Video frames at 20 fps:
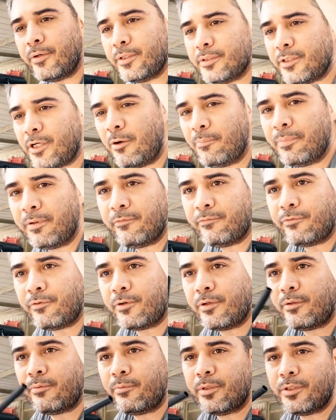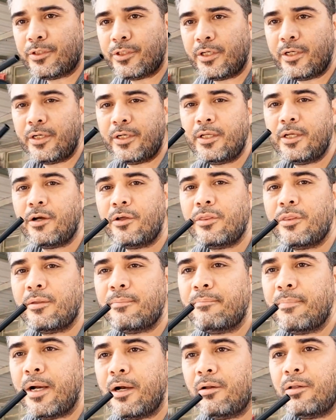it's helping for the rigidity on the
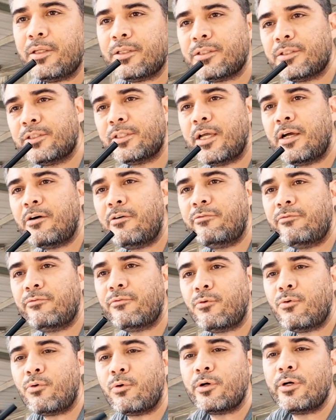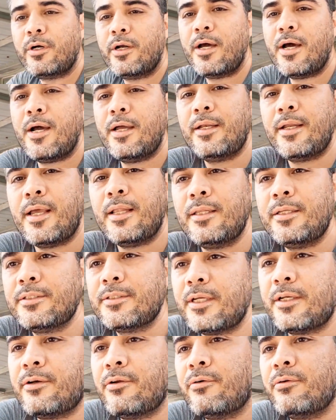barrel itself or not, at least
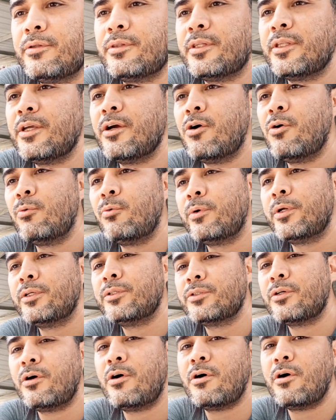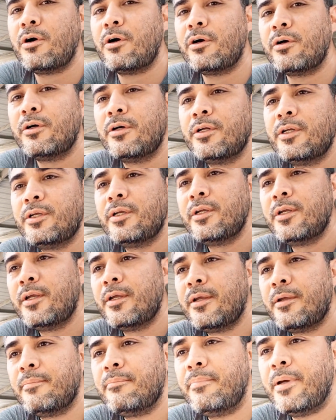I know the O-rings are
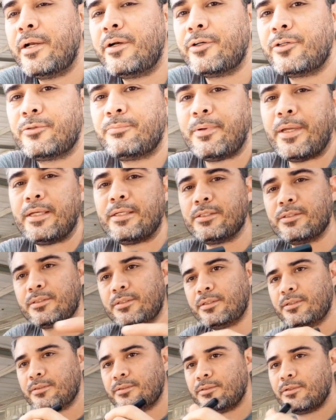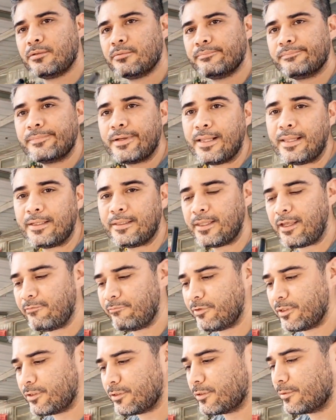better spaced. So I like that
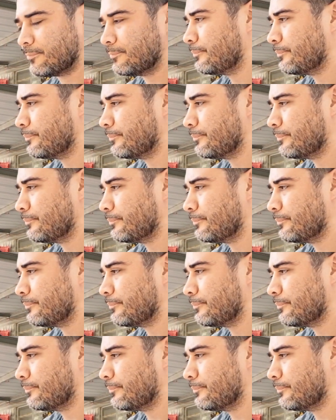feature.